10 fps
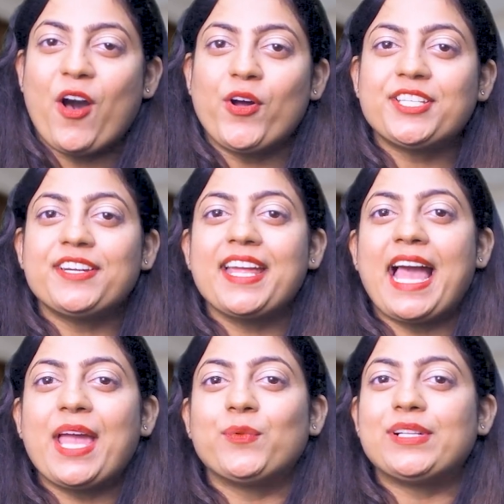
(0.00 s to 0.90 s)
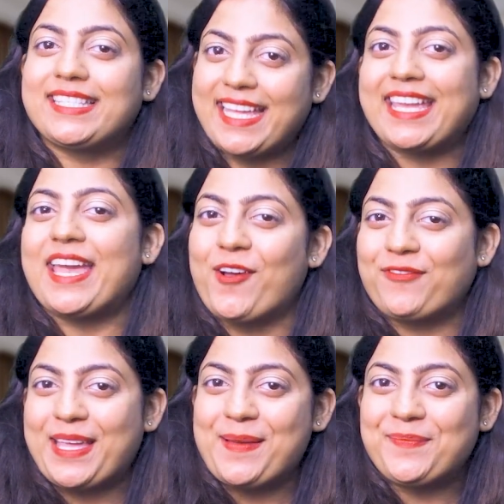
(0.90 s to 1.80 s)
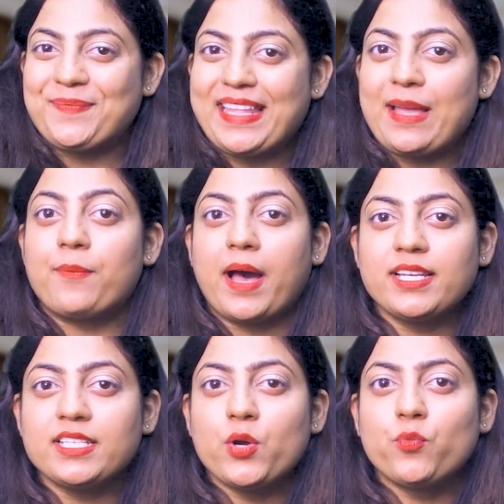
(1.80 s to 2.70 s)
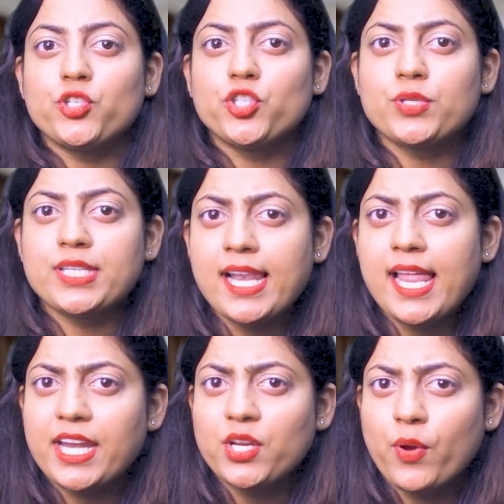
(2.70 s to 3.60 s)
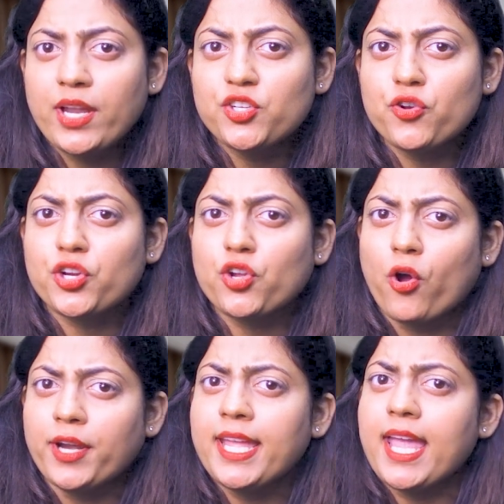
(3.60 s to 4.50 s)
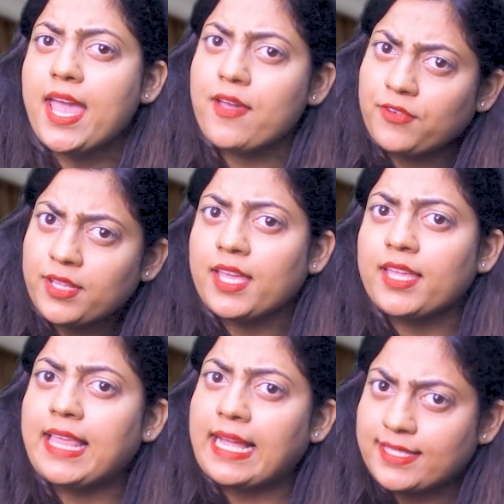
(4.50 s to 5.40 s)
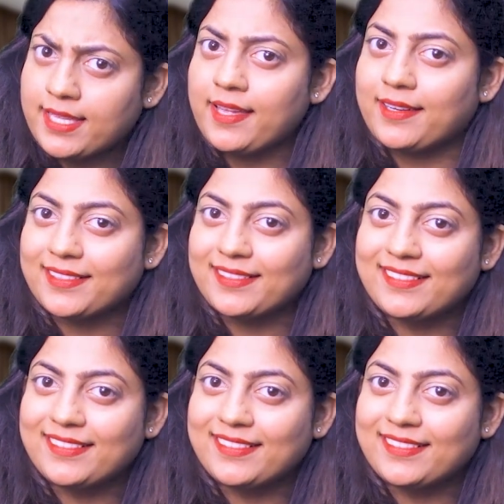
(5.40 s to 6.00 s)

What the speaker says: Otter.ai will take care of them. But would you tell anyone you're recording everything that's said?